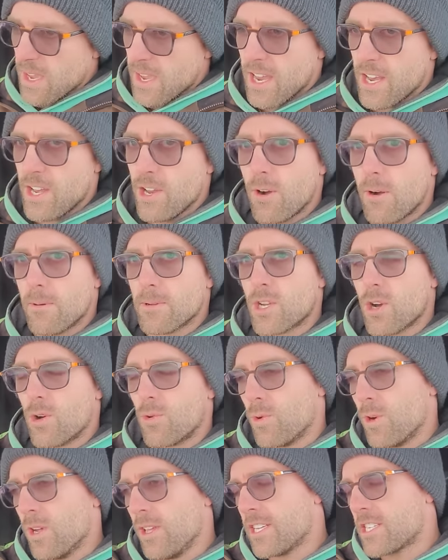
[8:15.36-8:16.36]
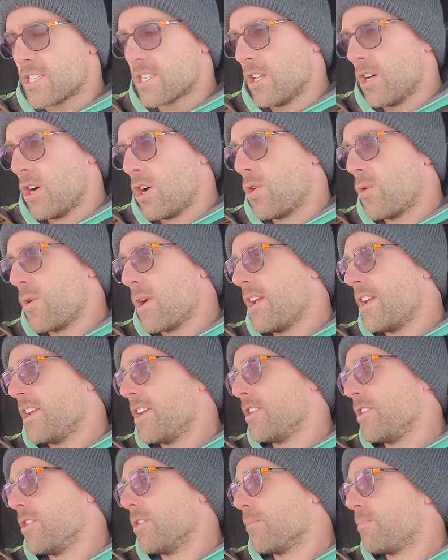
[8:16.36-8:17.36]
and you always go really slow and
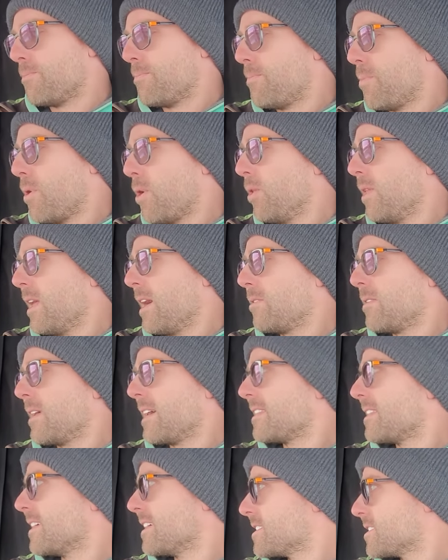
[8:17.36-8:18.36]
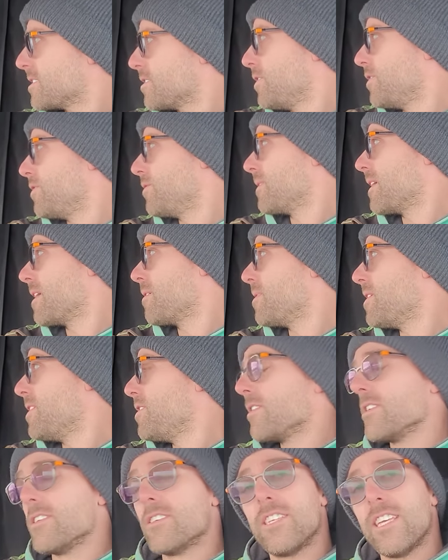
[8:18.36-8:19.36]
then you pull out like this so you, that way
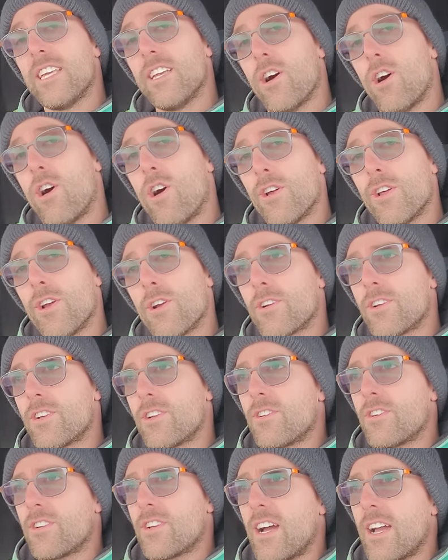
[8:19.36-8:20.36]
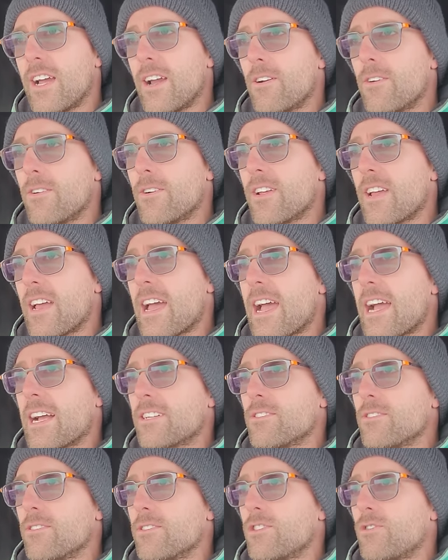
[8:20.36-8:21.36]
you can see all your tired
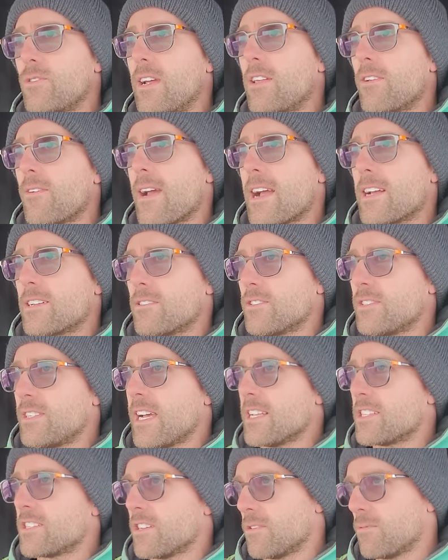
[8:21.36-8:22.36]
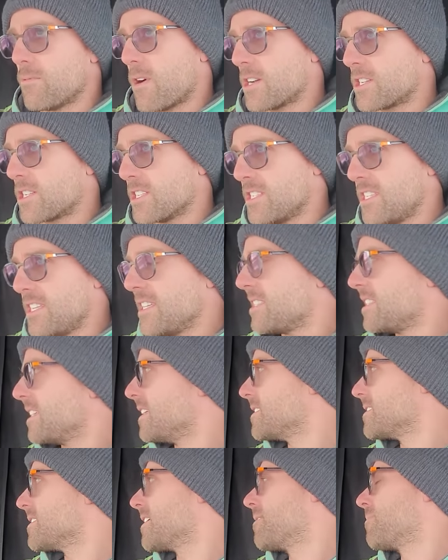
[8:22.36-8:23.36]
axles, trailer axles. Dad's gonna watch because he
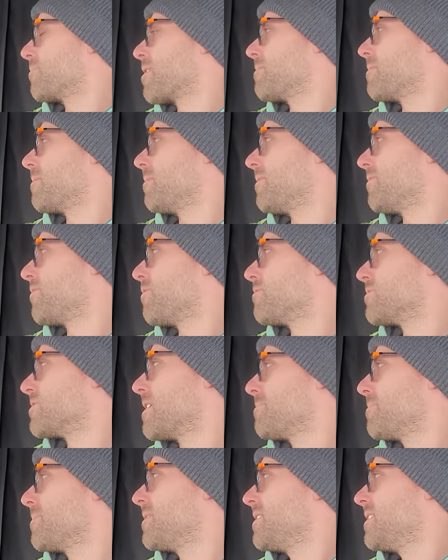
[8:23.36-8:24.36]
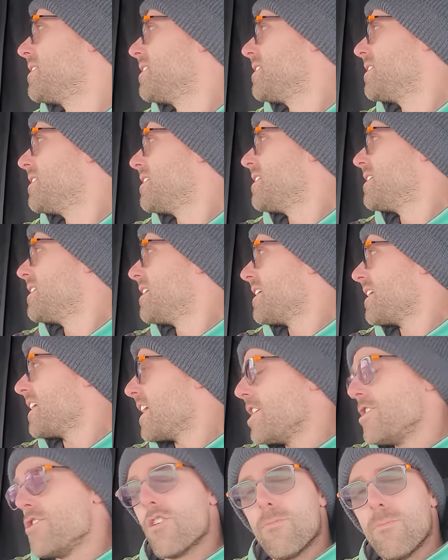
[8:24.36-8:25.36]
sees that it probably froze up
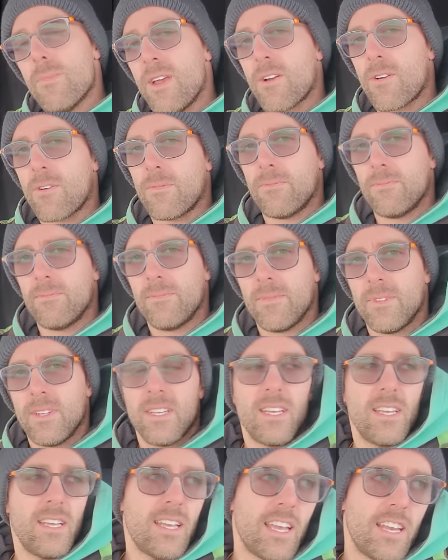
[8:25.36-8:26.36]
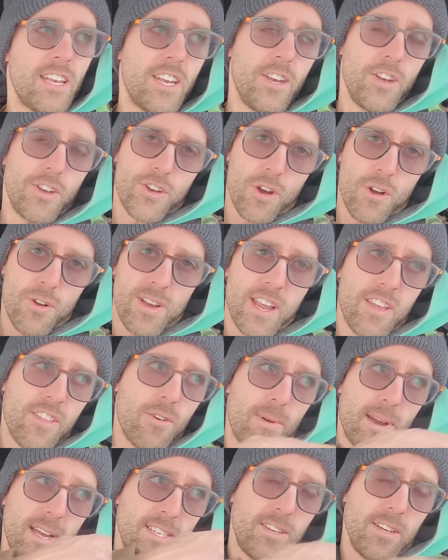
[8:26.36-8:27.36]
in your mirror and then you turn the
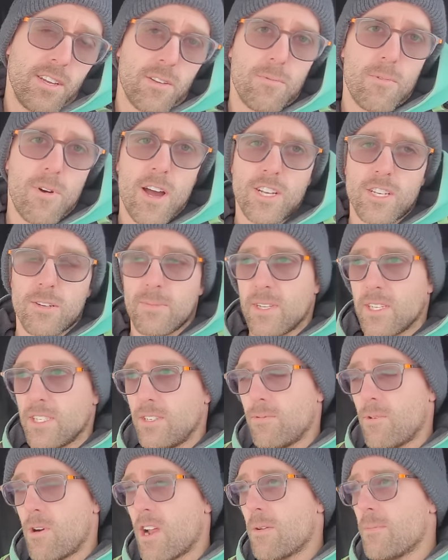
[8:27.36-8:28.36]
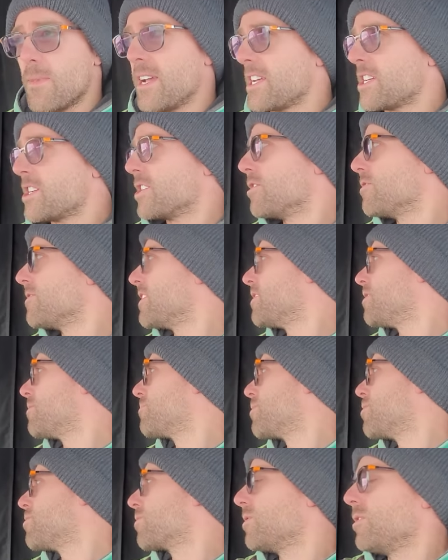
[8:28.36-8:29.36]
other way so you can watch them because you want to make sure that you're
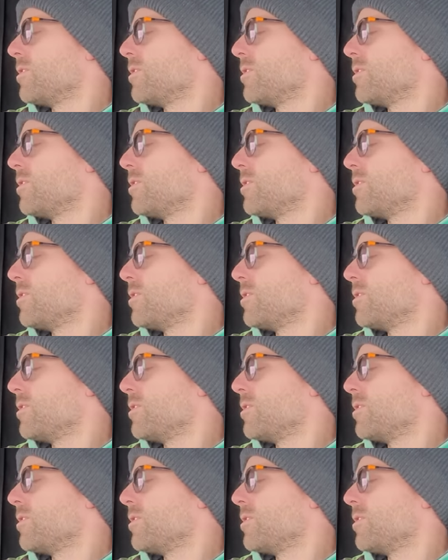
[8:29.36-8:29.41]
broke